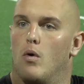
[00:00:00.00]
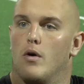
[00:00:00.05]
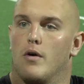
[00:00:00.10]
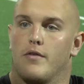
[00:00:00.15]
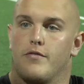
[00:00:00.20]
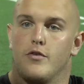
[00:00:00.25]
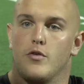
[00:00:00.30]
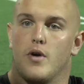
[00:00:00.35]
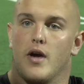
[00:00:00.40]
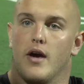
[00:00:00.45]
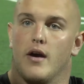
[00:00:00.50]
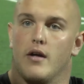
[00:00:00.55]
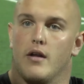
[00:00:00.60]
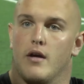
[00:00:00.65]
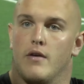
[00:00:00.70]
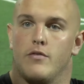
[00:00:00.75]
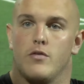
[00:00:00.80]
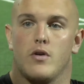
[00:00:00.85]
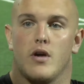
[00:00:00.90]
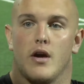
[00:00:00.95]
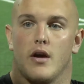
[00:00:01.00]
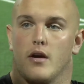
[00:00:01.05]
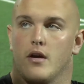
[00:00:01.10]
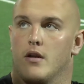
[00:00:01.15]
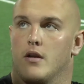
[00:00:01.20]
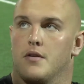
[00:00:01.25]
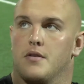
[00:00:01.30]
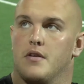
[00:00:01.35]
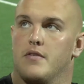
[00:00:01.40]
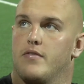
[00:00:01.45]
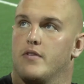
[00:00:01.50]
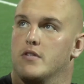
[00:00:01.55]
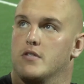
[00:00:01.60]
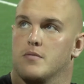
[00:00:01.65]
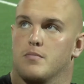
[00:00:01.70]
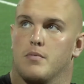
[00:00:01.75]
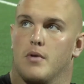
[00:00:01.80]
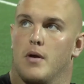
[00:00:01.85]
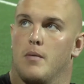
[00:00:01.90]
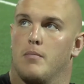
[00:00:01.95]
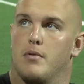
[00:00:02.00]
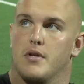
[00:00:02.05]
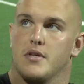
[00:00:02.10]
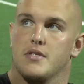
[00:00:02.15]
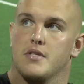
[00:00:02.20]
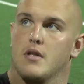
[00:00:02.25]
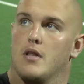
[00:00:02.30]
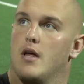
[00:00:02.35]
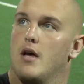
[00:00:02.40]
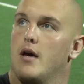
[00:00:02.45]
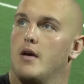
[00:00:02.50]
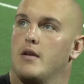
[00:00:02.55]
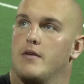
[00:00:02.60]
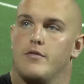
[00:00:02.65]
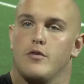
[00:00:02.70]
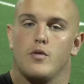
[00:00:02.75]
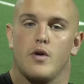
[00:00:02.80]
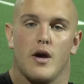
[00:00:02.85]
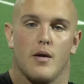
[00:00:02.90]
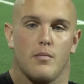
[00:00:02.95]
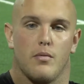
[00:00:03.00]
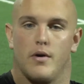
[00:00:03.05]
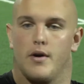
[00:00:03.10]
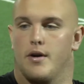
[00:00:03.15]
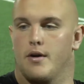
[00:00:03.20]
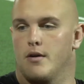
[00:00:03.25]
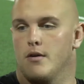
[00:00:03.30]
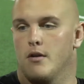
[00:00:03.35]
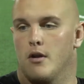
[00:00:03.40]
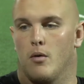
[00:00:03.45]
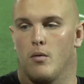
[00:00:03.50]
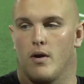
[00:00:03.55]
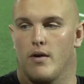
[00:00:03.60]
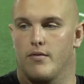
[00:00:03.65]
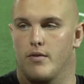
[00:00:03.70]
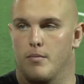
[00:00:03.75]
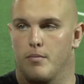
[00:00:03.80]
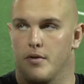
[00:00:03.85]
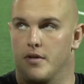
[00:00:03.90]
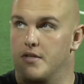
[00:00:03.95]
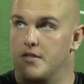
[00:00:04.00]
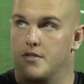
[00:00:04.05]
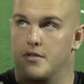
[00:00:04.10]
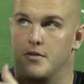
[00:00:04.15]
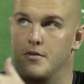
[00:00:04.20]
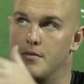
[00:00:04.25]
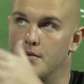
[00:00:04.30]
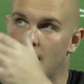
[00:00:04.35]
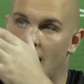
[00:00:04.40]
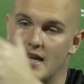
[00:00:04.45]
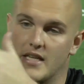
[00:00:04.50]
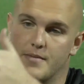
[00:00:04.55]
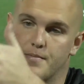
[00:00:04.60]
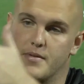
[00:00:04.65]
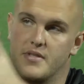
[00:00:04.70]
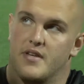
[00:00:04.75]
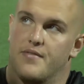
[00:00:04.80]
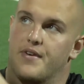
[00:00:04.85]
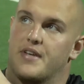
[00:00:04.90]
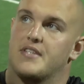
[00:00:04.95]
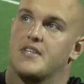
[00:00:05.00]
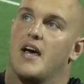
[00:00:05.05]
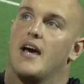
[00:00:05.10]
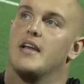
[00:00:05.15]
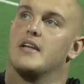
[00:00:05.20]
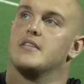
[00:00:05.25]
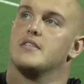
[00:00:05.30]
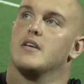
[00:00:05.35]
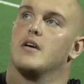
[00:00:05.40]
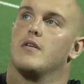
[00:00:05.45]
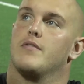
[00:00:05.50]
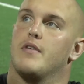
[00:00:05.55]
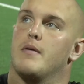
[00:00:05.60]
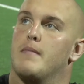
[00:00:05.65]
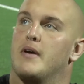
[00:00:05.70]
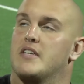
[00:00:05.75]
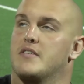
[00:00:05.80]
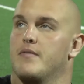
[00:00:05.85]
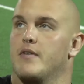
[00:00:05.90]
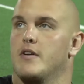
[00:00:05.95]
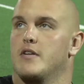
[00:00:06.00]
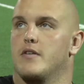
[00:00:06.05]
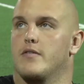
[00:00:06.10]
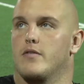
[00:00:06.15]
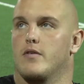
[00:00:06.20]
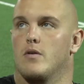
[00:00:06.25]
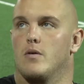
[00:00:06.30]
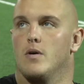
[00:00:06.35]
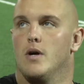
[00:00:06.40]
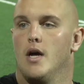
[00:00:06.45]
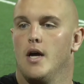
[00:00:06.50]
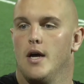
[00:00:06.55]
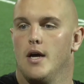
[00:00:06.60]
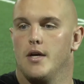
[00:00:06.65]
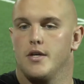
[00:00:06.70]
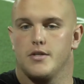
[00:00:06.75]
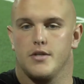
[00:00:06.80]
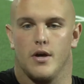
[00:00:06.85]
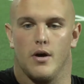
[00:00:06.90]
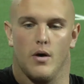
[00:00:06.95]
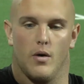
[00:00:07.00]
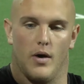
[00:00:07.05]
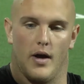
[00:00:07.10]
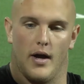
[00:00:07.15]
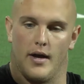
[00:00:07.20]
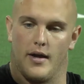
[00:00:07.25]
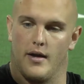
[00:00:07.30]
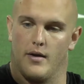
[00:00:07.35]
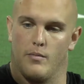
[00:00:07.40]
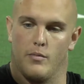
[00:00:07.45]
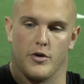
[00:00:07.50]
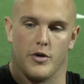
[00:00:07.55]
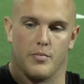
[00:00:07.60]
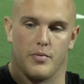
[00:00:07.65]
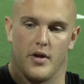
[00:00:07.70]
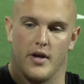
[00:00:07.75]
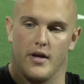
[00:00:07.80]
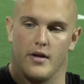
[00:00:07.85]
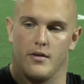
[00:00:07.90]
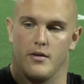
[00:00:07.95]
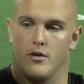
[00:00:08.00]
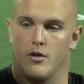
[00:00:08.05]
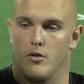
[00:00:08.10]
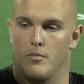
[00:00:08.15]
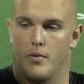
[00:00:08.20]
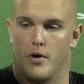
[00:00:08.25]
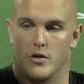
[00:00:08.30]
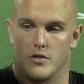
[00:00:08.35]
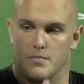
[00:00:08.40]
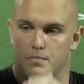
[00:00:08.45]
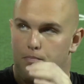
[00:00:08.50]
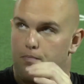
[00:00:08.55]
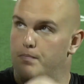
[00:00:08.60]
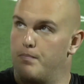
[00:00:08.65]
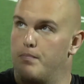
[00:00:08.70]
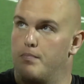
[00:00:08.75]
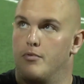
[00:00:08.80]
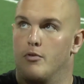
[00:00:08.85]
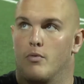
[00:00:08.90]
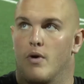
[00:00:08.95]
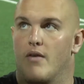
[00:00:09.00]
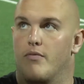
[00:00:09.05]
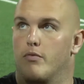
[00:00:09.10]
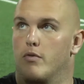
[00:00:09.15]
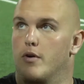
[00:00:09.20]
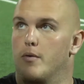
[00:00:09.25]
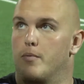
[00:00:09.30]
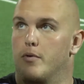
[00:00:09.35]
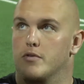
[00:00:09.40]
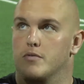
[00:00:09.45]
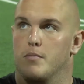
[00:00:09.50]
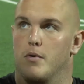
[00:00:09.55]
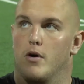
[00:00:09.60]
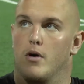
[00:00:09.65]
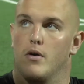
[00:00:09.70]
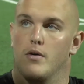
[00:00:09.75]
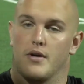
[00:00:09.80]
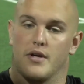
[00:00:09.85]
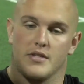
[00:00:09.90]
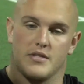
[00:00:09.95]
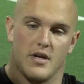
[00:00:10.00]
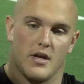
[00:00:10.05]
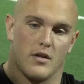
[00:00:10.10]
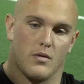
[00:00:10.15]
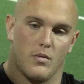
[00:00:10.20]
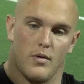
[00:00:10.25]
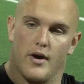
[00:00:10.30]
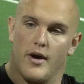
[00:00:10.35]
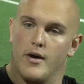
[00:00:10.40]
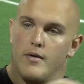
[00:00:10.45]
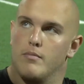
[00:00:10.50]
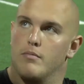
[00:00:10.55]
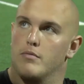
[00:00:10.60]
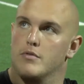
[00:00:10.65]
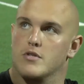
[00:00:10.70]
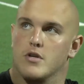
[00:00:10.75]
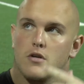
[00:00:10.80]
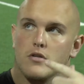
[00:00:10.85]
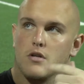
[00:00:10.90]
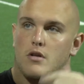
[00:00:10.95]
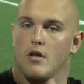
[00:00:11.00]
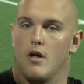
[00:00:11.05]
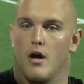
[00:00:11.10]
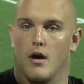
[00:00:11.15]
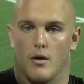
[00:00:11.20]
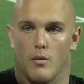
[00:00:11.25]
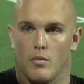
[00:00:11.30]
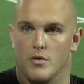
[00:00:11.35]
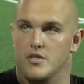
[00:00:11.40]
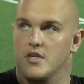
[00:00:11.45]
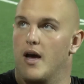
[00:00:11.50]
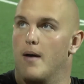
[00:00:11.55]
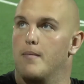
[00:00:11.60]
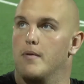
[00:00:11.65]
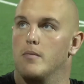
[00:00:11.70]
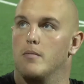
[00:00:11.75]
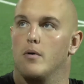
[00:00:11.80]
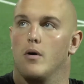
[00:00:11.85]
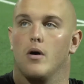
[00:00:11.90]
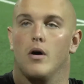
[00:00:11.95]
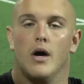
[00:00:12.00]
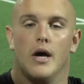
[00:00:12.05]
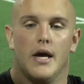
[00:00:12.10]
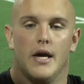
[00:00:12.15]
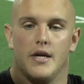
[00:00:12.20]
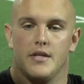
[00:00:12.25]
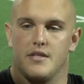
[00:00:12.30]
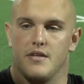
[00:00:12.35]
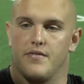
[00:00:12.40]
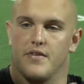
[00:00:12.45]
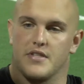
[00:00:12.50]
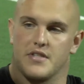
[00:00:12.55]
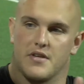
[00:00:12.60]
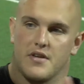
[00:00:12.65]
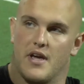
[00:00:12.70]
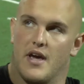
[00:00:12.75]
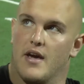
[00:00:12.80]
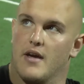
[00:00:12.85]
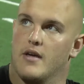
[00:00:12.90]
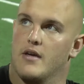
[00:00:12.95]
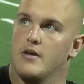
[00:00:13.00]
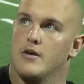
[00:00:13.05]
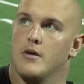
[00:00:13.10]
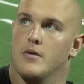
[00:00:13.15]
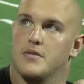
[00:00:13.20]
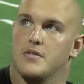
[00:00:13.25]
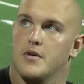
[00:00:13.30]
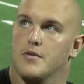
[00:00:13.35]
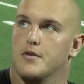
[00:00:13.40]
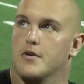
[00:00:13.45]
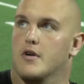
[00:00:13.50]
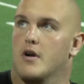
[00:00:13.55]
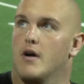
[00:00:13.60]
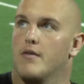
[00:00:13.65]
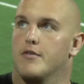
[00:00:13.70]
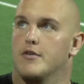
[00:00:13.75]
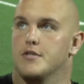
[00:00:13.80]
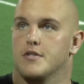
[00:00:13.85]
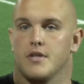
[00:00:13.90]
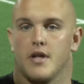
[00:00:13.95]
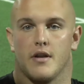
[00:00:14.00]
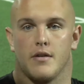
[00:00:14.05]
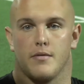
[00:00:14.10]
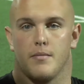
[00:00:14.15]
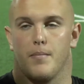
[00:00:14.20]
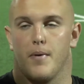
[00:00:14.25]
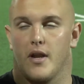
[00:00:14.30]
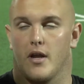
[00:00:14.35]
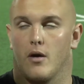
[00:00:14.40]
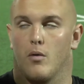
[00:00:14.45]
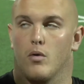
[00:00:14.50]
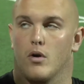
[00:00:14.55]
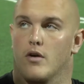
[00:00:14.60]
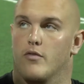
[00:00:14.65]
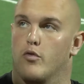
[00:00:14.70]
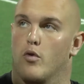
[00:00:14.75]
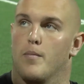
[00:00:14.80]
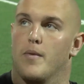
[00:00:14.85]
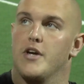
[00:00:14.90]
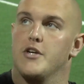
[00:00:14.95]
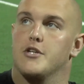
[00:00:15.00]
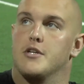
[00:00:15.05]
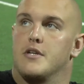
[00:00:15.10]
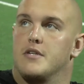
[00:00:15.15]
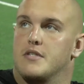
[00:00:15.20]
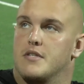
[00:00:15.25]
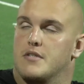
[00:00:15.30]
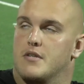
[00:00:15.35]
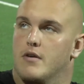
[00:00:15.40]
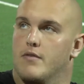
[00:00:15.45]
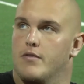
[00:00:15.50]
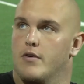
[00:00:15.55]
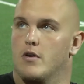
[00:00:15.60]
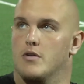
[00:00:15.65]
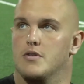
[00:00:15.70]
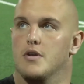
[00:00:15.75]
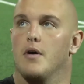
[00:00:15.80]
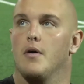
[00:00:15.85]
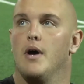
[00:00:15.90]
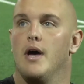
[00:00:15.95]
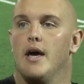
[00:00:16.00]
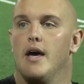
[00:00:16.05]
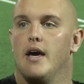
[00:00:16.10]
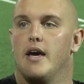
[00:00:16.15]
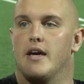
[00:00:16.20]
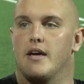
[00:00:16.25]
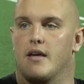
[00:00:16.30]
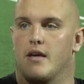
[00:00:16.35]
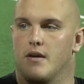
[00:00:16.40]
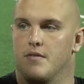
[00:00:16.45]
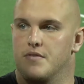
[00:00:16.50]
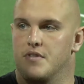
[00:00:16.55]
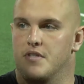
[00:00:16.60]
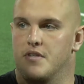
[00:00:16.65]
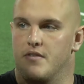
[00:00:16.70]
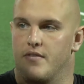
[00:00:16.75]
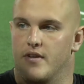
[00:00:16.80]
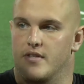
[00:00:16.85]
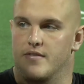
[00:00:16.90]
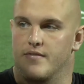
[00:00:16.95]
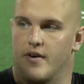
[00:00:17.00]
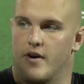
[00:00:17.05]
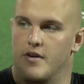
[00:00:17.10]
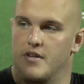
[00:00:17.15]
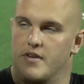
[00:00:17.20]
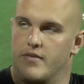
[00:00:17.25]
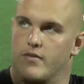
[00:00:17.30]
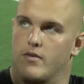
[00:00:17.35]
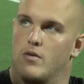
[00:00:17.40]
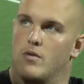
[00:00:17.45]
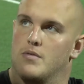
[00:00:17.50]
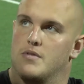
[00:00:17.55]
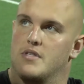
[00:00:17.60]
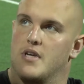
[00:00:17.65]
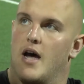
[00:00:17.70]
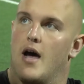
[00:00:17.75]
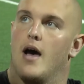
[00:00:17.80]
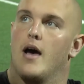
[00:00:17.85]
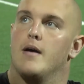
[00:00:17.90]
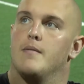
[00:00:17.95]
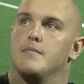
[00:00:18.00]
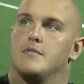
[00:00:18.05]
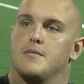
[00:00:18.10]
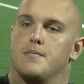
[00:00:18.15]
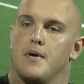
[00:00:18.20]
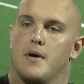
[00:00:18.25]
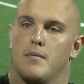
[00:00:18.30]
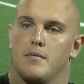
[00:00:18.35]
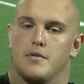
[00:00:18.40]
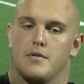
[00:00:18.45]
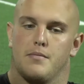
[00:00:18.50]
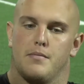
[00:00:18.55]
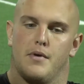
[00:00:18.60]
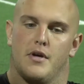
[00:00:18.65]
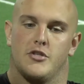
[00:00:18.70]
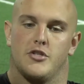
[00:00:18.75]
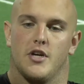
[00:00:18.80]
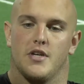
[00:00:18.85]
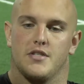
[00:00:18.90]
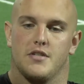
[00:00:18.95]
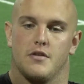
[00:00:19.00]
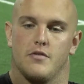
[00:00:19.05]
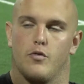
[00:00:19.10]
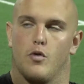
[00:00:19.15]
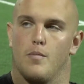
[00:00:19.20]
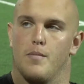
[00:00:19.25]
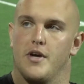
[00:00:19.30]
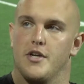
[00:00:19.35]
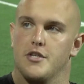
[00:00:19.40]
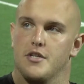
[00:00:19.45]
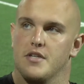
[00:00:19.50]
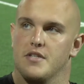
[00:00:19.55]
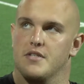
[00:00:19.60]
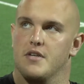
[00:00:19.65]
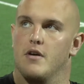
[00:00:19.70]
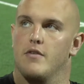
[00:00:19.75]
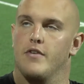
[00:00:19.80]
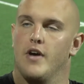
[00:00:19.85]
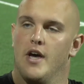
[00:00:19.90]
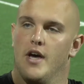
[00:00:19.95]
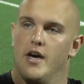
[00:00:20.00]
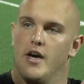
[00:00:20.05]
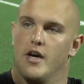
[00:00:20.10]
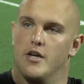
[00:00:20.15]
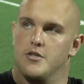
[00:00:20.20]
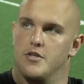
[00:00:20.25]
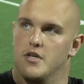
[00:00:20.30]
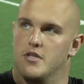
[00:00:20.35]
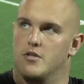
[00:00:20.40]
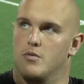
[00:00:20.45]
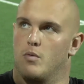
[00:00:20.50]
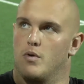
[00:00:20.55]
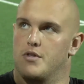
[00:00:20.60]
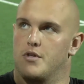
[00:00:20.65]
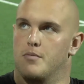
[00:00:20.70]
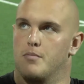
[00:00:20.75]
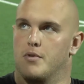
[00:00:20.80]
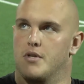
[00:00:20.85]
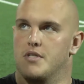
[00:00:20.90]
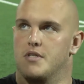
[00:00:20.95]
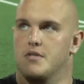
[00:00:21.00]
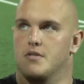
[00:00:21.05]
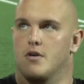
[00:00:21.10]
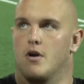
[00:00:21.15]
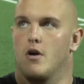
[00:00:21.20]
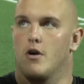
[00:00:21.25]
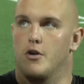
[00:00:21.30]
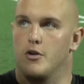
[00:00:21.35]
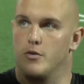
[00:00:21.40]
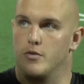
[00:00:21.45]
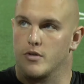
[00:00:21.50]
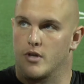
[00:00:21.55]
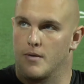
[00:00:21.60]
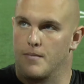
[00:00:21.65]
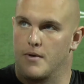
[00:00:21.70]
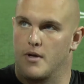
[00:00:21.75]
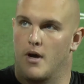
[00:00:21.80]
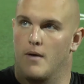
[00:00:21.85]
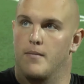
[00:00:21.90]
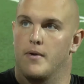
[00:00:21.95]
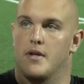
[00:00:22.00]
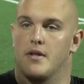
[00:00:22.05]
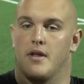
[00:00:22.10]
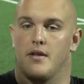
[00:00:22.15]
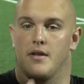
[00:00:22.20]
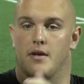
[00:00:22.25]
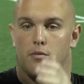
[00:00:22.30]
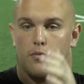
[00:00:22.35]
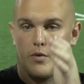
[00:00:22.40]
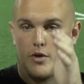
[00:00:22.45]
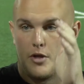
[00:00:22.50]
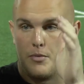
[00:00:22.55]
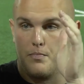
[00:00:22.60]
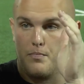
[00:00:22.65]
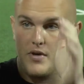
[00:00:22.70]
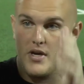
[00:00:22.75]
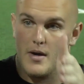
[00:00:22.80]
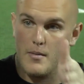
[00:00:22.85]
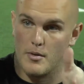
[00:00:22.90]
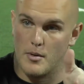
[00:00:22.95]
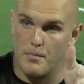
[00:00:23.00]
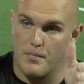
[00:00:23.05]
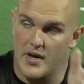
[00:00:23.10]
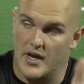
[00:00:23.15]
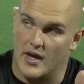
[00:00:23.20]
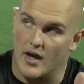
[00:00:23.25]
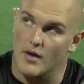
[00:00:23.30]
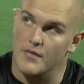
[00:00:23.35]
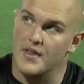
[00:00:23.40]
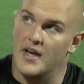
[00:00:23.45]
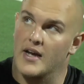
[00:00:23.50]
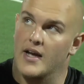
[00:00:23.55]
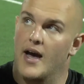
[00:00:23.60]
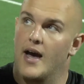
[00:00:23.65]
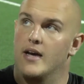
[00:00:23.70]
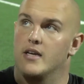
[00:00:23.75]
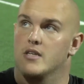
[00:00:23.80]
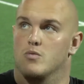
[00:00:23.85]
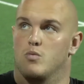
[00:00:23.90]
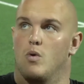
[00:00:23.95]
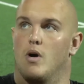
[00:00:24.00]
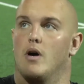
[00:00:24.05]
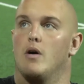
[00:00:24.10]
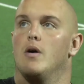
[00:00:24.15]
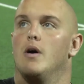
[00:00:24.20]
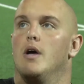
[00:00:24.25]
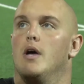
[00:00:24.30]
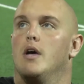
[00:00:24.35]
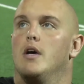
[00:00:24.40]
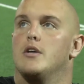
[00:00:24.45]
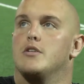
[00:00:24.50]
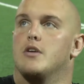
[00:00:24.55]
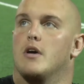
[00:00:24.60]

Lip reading: Well, if you can't get a defense a blitz aligned, if you can't bring whatever the blitz to that specific side itself, that makes it very difficult. So again, when you're playing, the referee puts the ball, gets out of the way, starts the clock, and we're snapping the ball. Defenses can't tilt their coverage, and then depending on what our formation is itself also, it gives the defense a very difficult time to be able to adjust to the formation itself, adjust to what their blitzes are and who's going to be coming, and then really be able to pick out that guy as well.